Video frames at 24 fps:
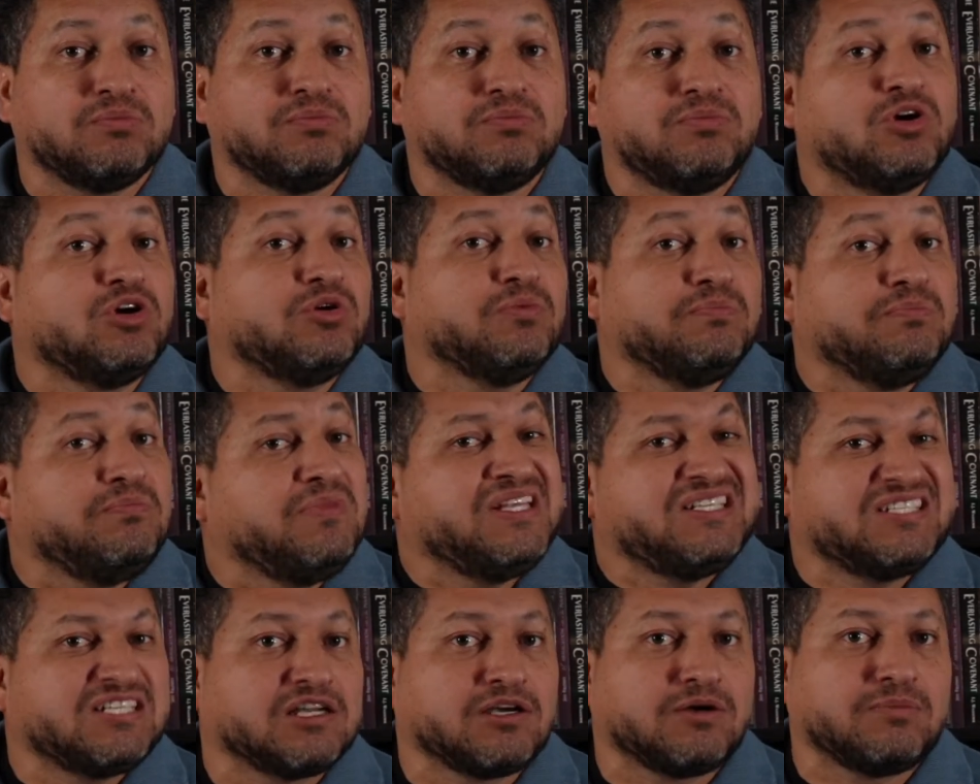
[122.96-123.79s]
more
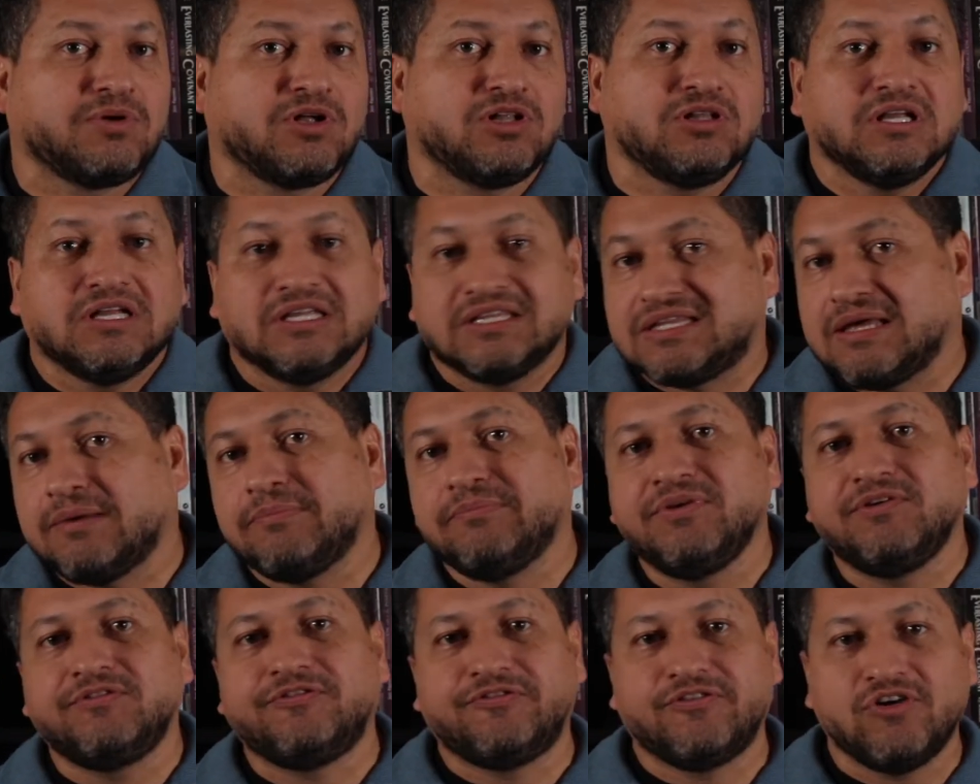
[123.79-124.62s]
miserable than
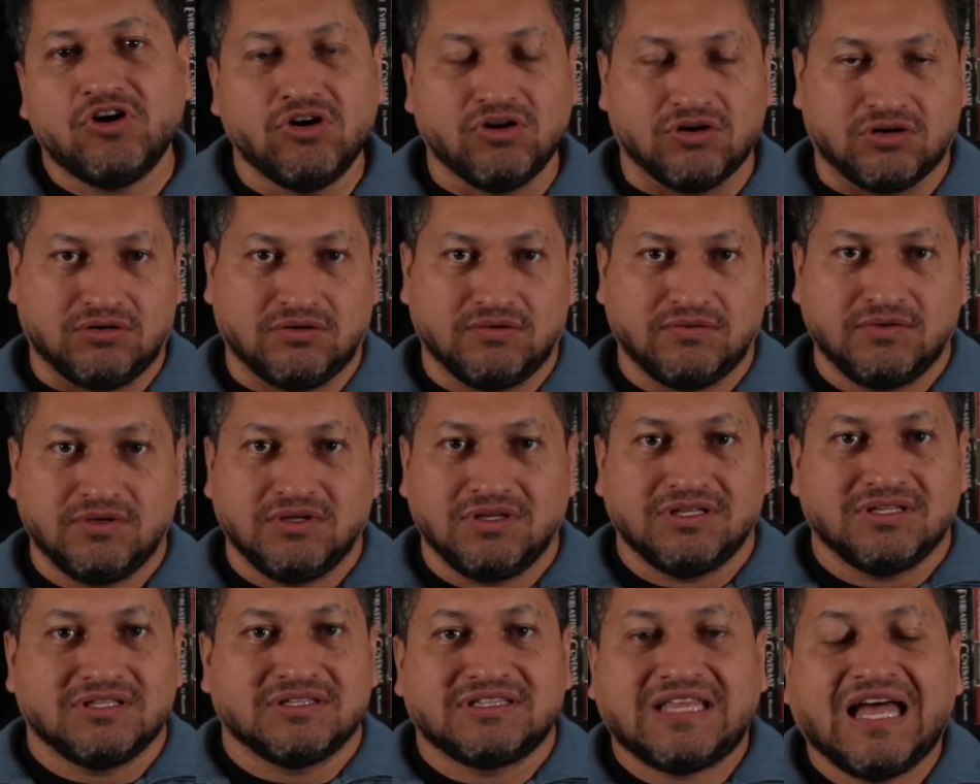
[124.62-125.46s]
before.
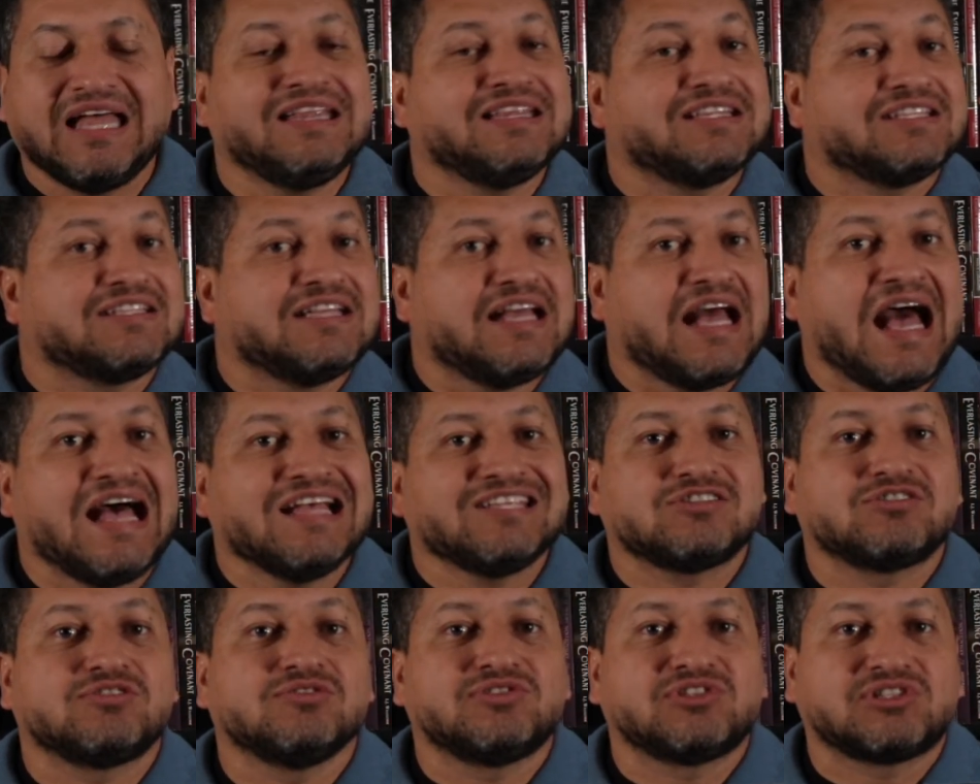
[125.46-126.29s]
That
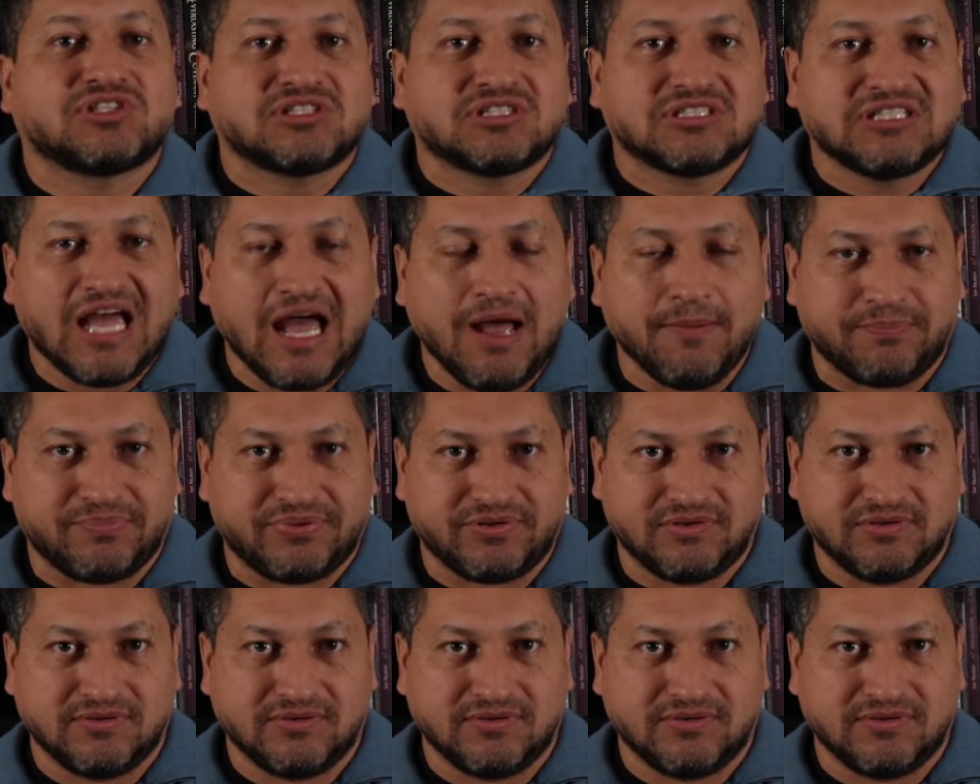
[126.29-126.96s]
has to stop.